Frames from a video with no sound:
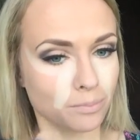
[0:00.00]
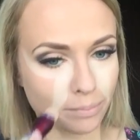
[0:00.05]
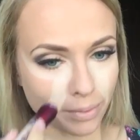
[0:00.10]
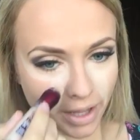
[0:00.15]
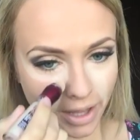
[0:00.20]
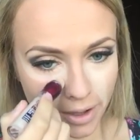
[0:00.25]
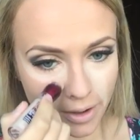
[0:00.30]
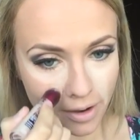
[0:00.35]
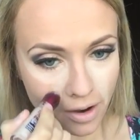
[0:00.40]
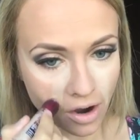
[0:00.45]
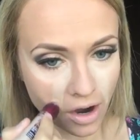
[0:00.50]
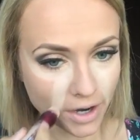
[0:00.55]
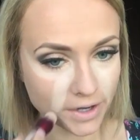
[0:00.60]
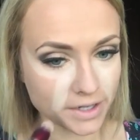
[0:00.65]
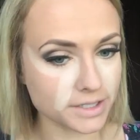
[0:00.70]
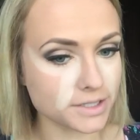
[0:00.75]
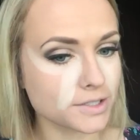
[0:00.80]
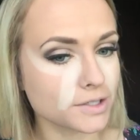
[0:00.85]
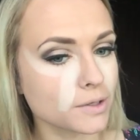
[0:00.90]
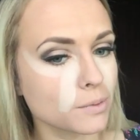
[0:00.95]
but
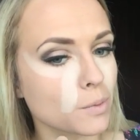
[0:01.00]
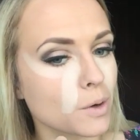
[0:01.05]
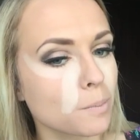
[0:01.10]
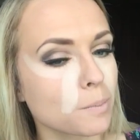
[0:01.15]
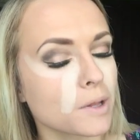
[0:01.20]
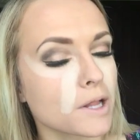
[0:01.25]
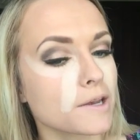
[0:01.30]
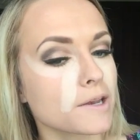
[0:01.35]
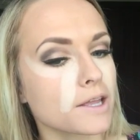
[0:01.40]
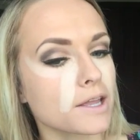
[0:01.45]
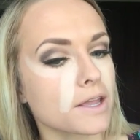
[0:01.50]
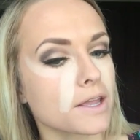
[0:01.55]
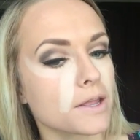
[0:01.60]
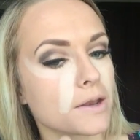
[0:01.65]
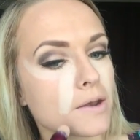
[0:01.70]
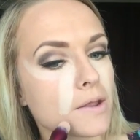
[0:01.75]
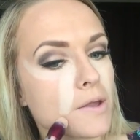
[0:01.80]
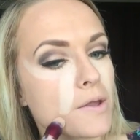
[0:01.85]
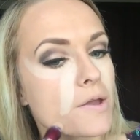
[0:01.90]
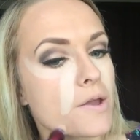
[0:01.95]
honestly, we'll blend it
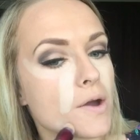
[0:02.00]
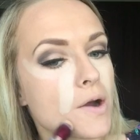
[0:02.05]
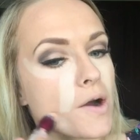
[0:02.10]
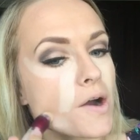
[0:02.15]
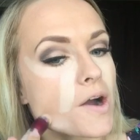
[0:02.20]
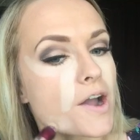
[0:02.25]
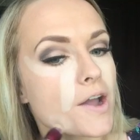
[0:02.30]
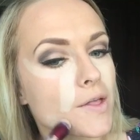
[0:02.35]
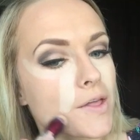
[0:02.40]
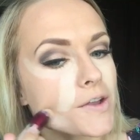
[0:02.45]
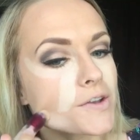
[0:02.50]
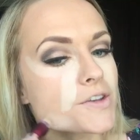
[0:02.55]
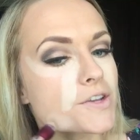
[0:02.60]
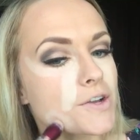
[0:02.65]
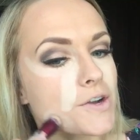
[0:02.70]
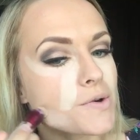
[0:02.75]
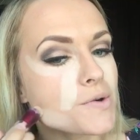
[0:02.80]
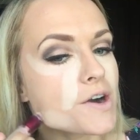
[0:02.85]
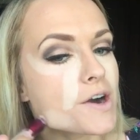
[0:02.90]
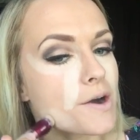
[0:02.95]
in. I like to
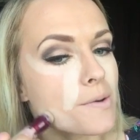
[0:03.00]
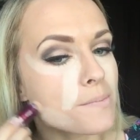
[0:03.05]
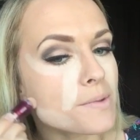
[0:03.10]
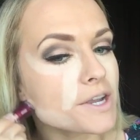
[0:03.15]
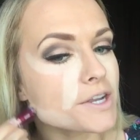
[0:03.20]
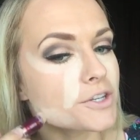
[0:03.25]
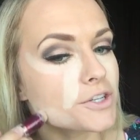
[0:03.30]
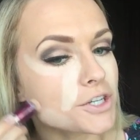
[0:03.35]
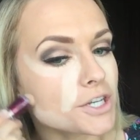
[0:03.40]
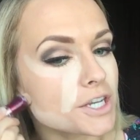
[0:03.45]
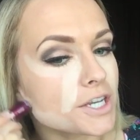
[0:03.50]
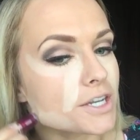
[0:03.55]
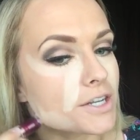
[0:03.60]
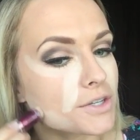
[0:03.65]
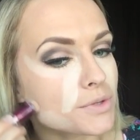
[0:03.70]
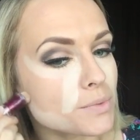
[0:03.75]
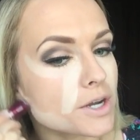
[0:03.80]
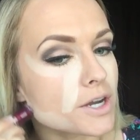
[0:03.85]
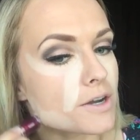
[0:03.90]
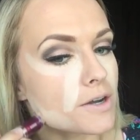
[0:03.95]
go up my cheek
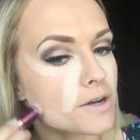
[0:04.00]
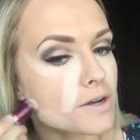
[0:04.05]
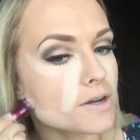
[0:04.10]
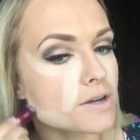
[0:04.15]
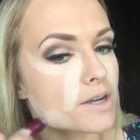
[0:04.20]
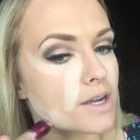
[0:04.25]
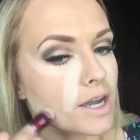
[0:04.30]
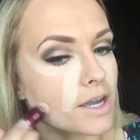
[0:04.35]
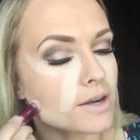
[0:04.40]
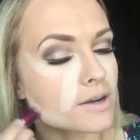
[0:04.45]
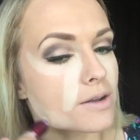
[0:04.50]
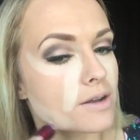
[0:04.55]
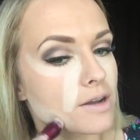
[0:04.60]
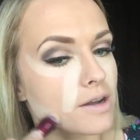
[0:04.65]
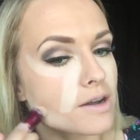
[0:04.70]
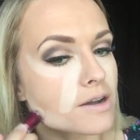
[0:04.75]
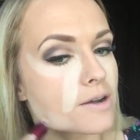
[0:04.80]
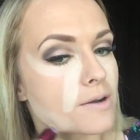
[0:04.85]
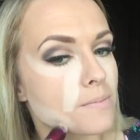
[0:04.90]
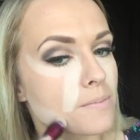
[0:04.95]
as well, kind of
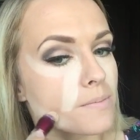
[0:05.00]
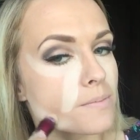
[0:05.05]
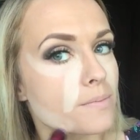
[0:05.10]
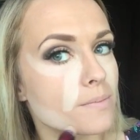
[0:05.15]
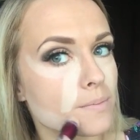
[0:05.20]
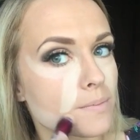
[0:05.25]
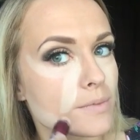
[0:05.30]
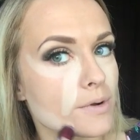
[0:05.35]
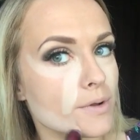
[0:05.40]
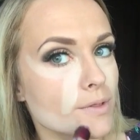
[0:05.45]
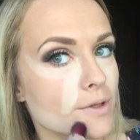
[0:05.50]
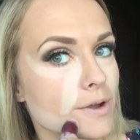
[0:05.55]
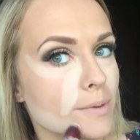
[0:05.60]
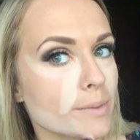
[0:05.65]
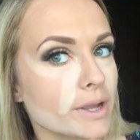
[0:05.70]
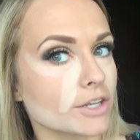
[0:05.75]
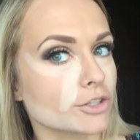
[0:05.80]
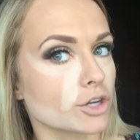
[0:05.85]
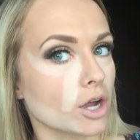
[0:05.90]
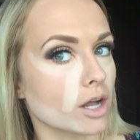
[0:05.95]
along
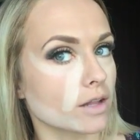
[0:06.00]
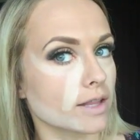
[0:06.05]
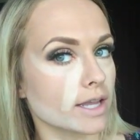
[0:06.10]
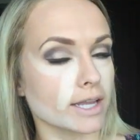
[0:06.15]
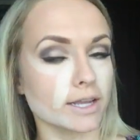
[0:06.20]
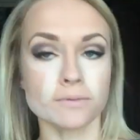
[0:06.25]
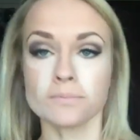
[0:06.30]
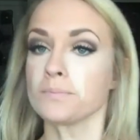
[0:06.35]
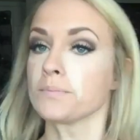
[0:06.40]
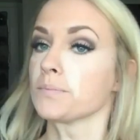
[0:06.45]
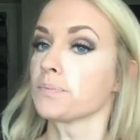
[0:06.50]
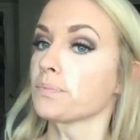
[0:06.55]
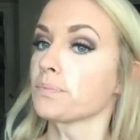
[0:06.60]
my jawline.